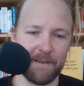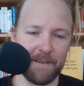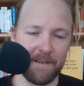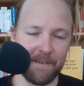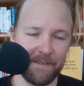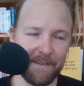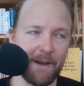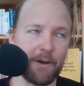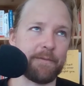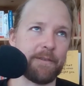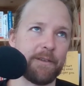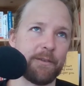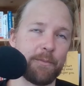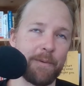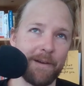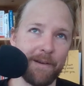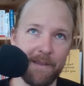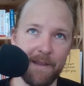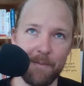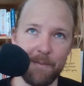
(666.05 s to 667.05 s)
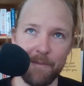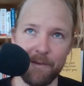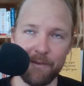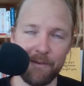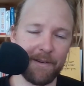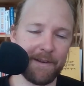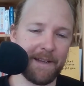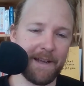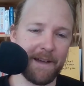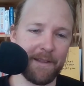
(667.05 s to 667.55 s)
It itself is one of them. Is
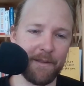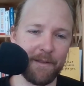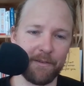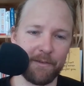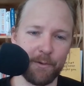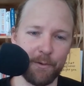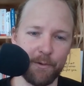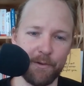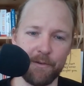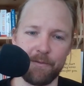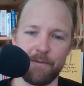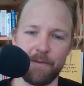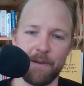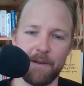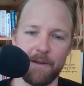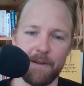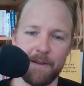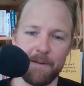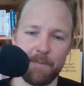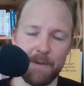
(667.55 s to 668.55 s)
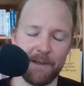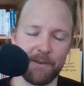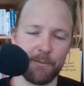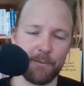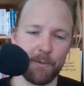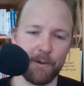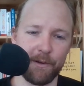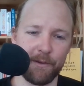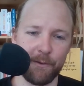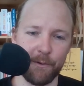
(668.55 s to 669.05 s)
there any other sort of
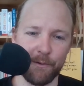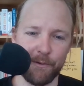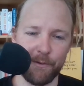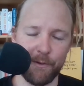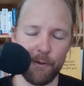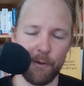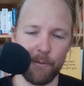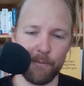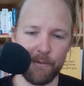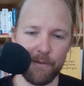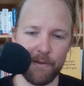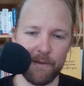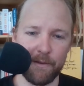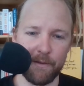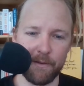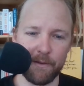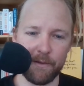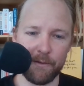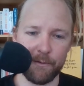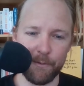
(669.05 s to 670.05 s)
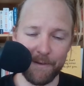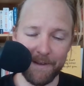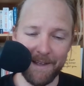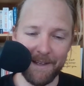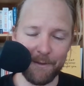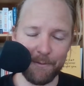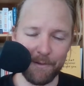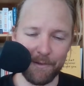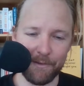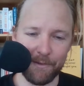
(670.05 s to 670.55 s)
buzzwords or terms that sort of
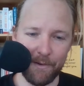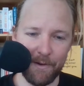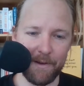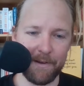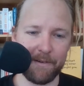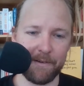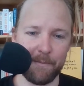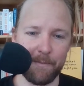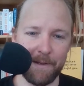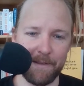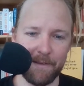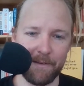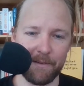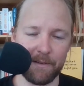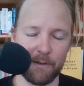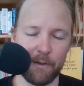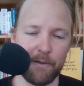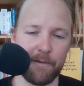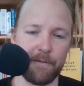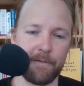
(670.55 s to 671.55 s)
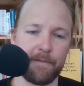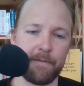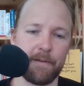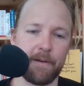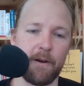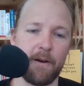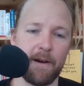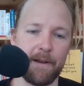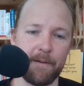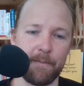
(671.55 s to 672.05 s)
get you excited? I mean, there's a lot of
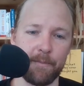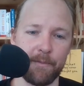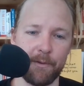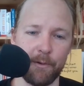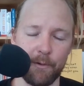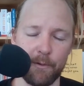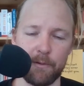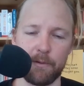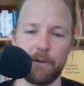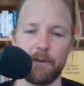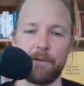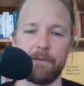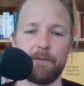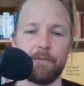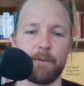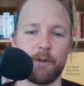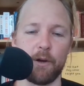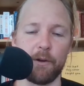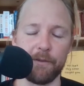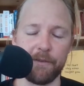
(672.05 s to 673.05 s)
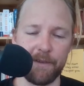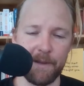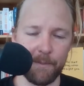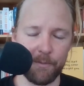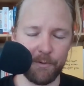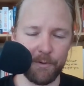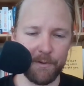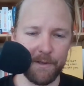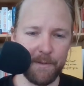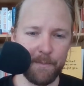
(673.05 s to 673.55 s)
items or a lot of
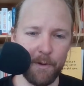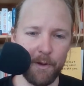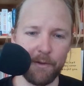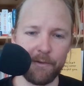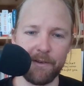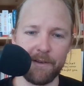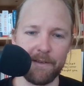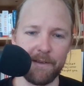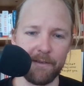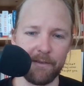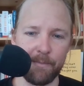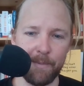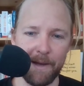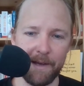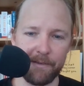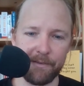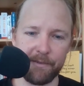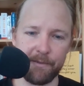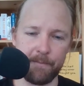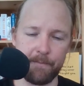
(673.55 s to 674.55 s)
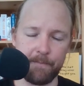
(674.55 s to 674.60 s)
concepts really emerging in this space.